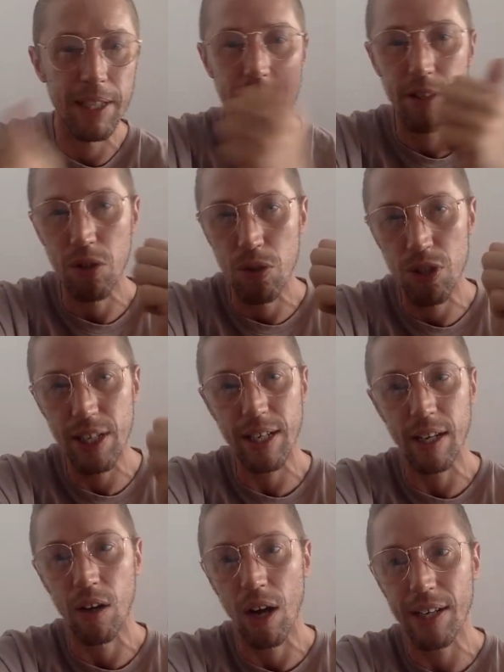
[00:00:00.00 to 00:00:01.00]
Please do stick
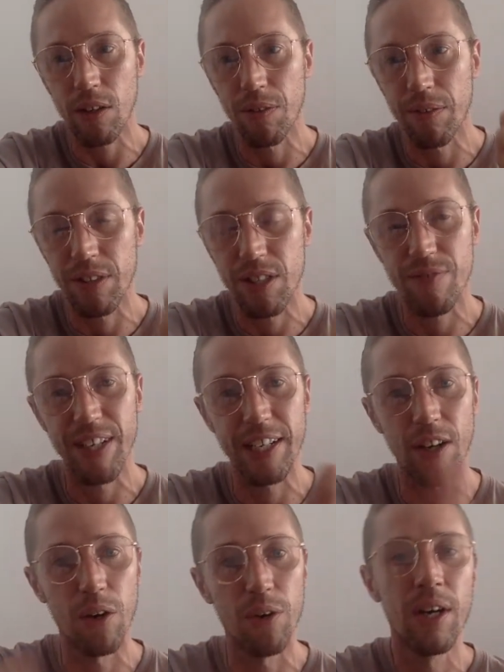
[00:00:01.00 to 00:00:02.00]
a like on this
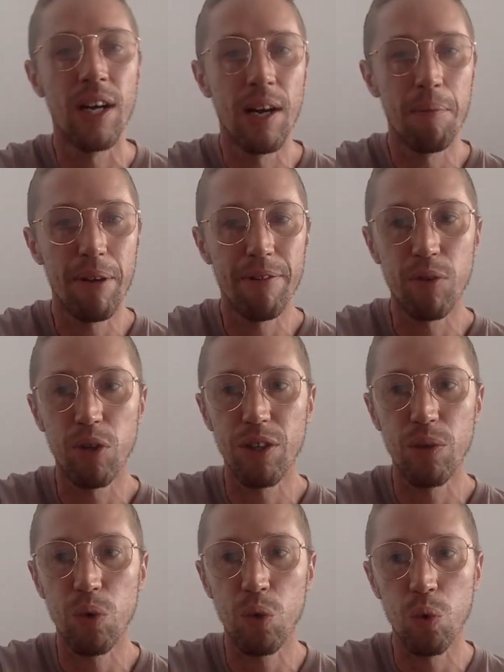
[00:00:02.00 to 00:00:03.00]
video before
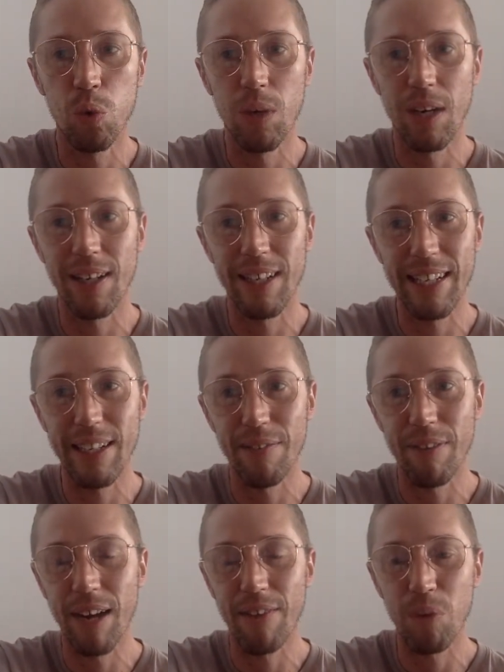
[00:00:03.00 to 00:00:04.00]
you all leave.
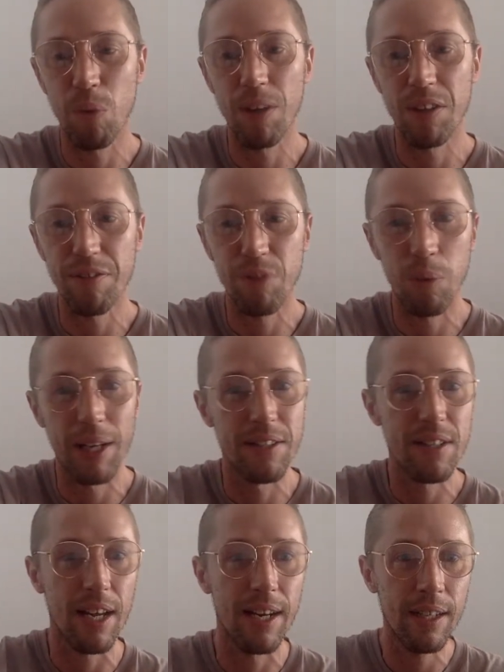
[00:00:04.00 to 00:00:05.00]
Have a wonderful
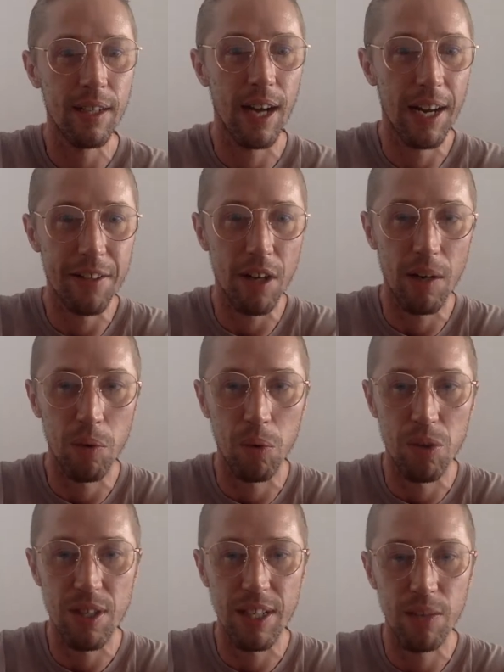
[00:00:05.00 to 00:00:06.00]
Wednesday, and I
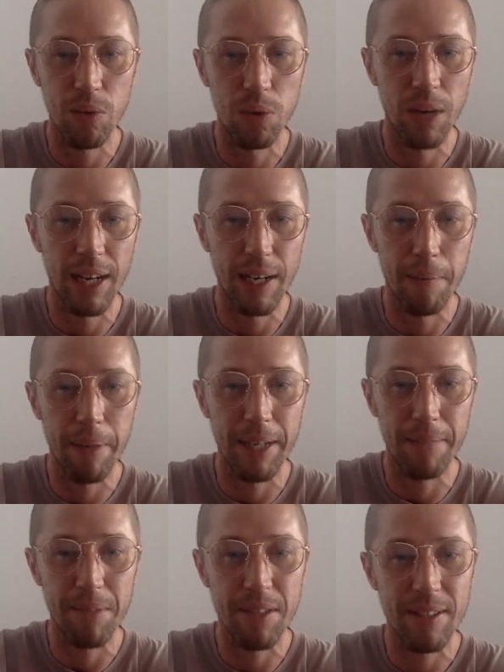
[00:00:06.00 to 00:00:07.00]
will see you all later,
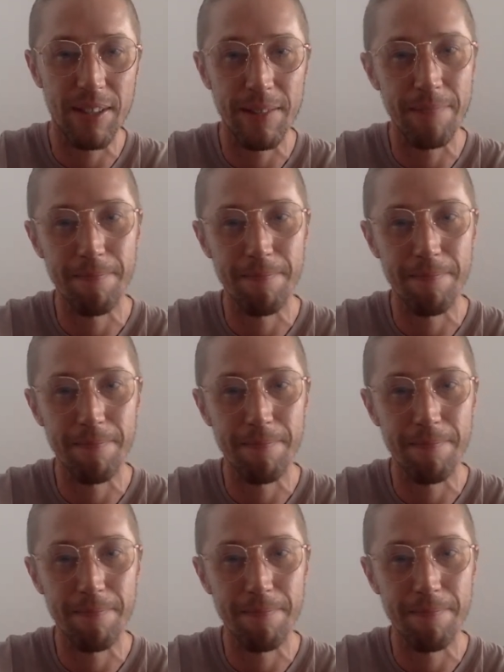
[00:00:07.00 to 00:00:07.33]
peeps.